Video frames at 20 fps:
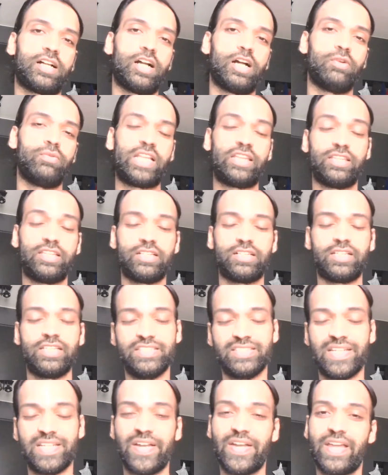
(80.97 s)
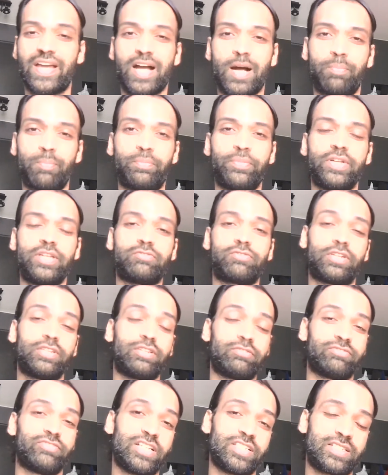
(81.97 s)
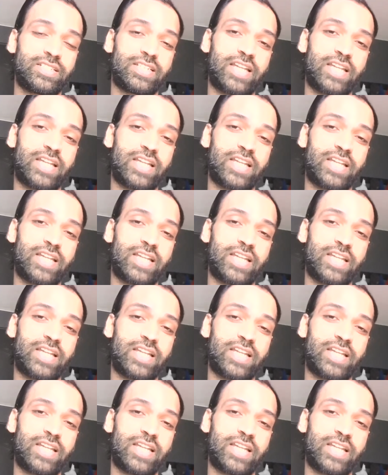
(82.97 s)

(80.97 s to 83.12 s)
when the East India Company for the first